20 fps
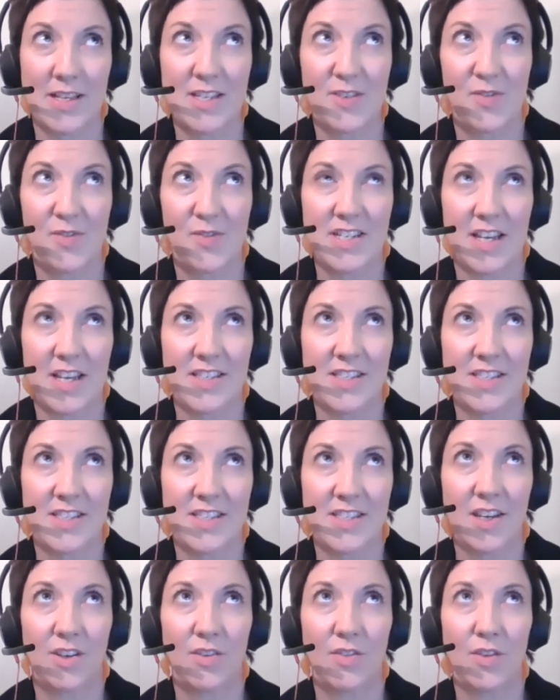it's
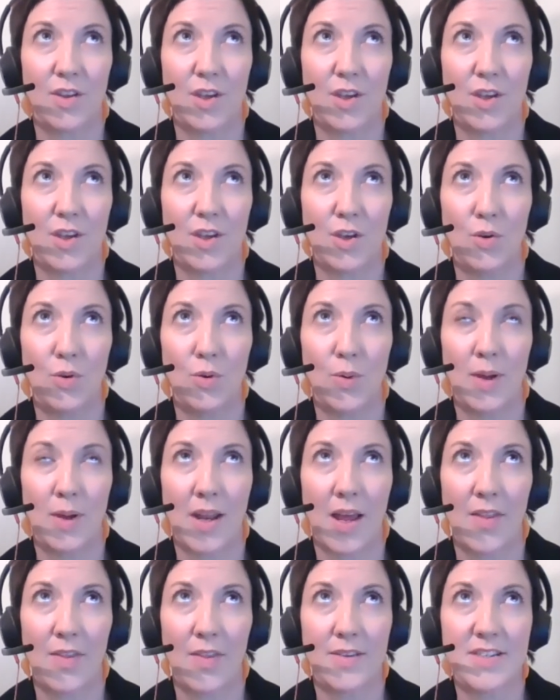fantastic that
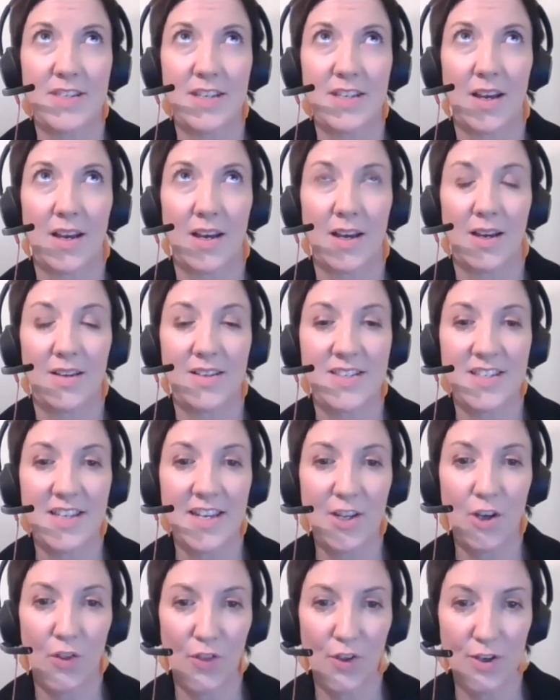you and others are
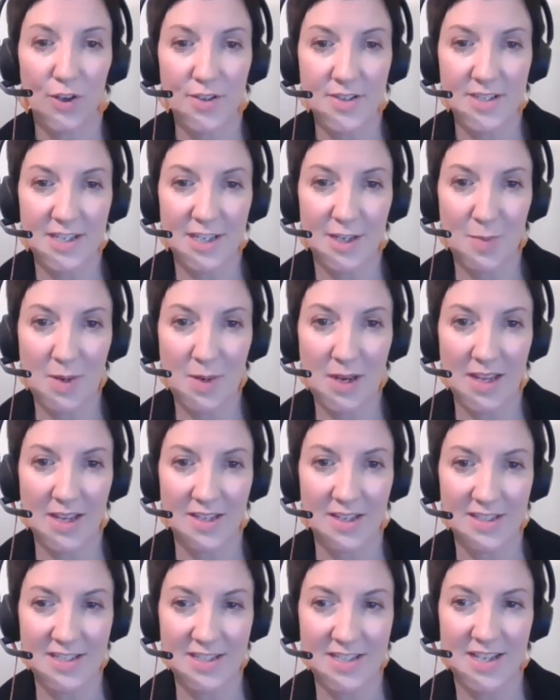sitting on those
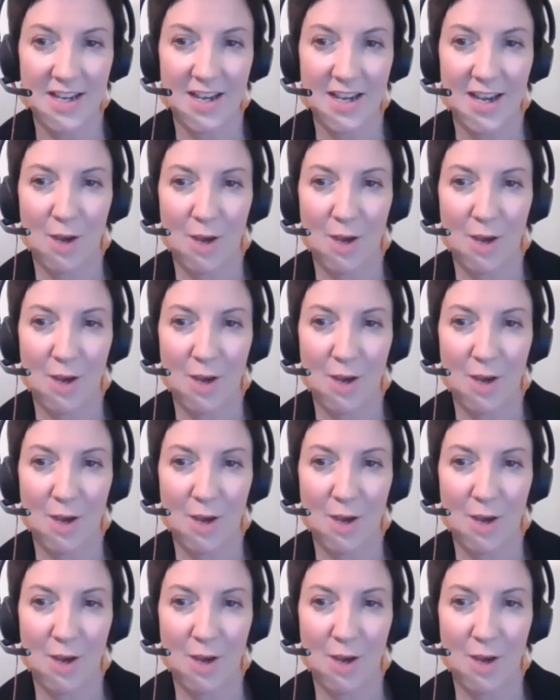committees,